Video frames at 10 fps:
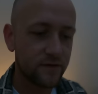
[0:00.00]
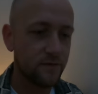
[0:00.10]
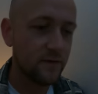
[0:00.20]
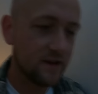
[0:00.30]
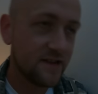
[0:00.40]
the
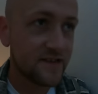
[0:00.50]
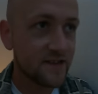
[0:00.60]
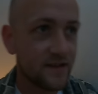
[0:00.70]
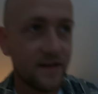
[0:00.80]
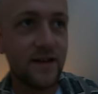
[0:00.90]
walls.
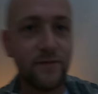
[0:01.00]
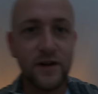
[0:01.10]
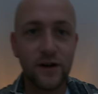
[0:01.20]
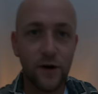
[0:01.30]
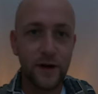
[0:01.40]

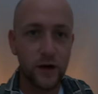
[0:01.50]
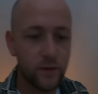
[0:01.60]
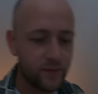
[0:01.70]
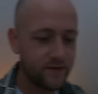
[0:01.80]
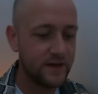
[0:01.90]
We're going
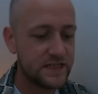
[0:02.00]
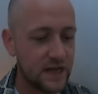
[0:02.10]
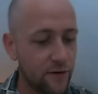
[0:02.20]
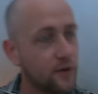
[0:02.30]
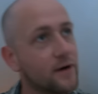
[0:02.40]
up a
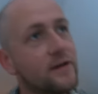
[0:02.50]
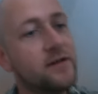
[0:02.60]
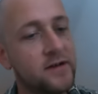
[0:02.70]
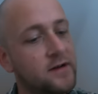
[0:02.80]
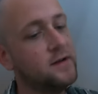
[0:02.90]
tower.
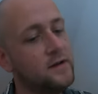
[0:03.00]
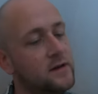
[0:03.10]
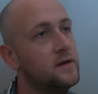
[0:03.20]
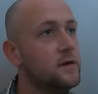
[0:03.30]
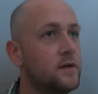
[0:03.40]

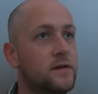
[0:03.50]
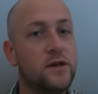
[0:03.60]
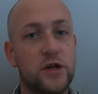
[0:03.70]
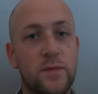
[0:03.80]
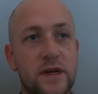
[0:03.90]

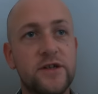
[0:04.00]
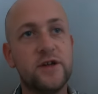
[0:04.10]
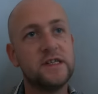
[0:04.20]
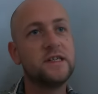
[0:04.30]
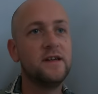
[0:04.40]
Should be
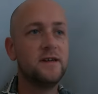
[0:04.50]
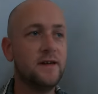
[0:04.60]
interesting.